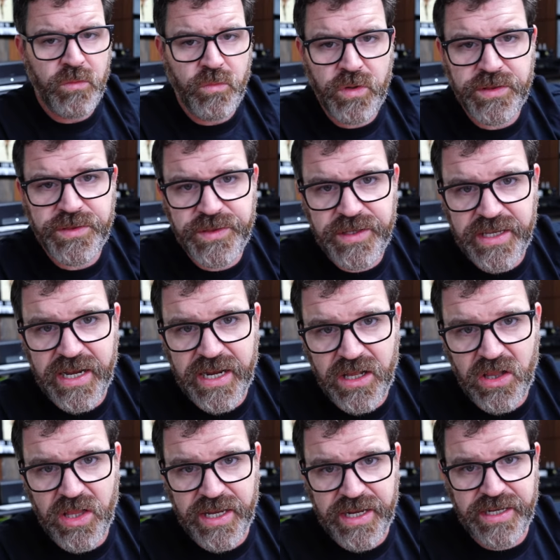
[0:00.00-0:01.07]
With the
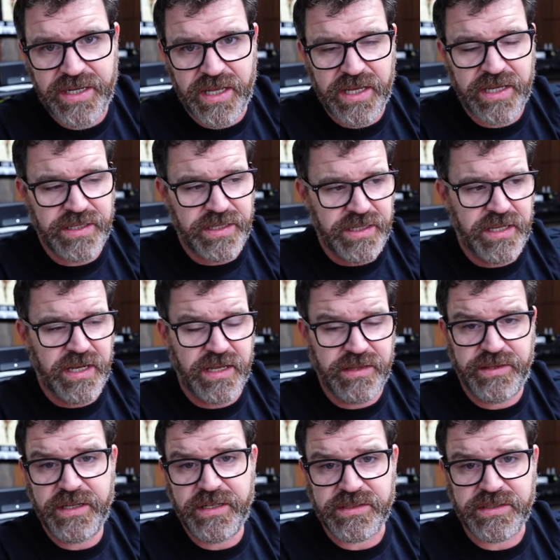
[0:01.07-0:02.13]
LA90, I
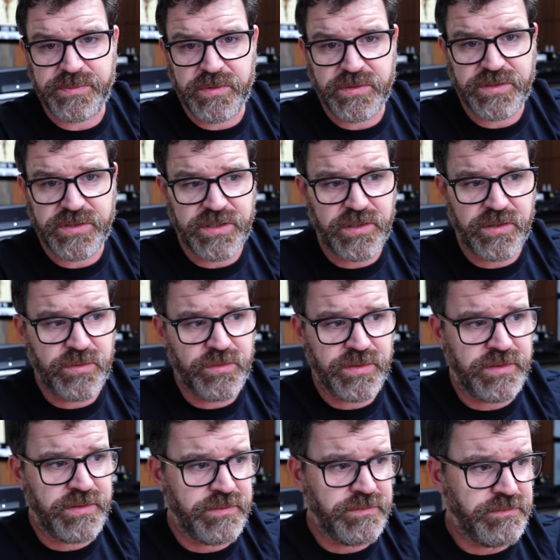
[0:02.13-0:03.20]
think it's supposed to go
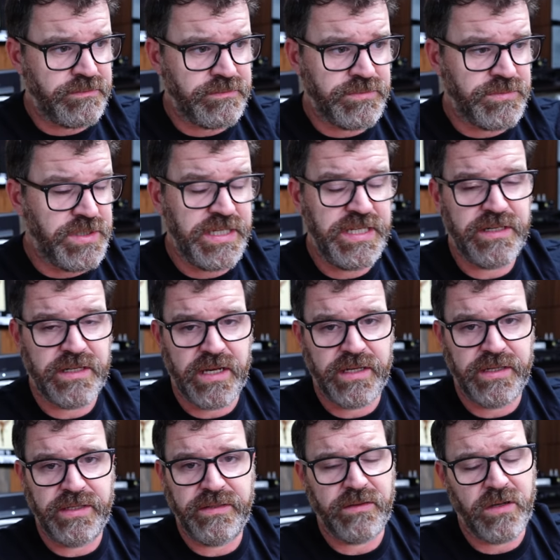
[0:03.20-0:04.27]
with the D90,